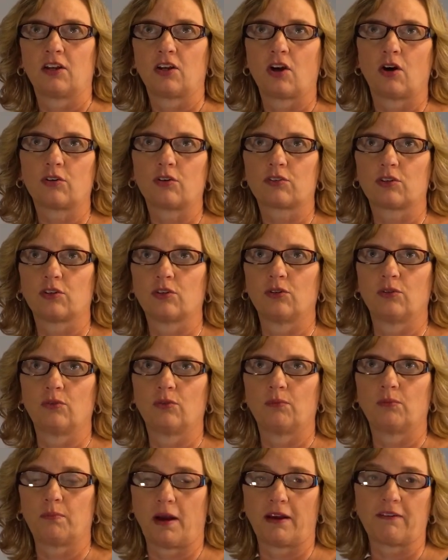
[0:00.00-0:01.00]
go
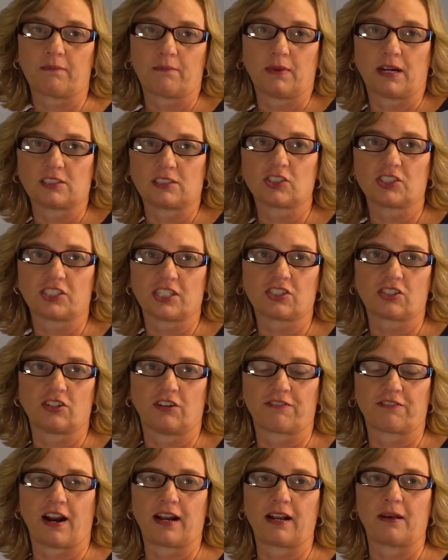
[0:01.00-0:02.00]
through my, my
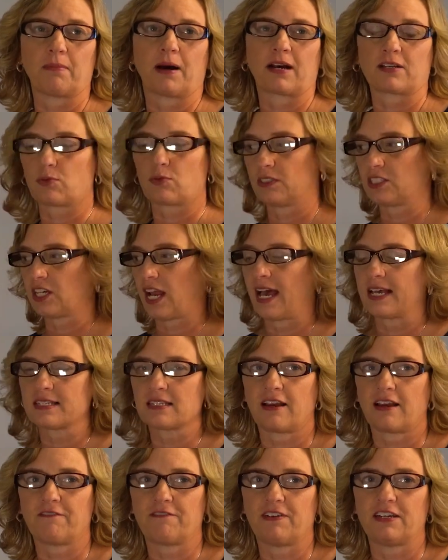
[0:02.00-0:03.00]
traditional Friday box, which
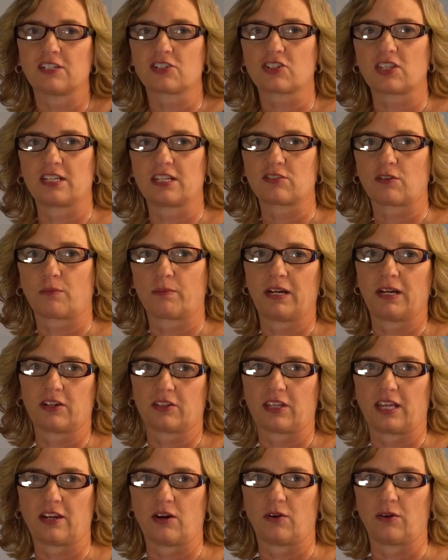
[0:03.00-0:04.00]
as I finish things from
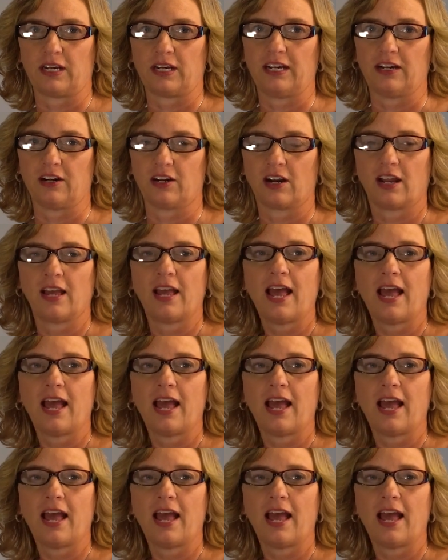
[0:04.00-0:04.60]
here, they go in here.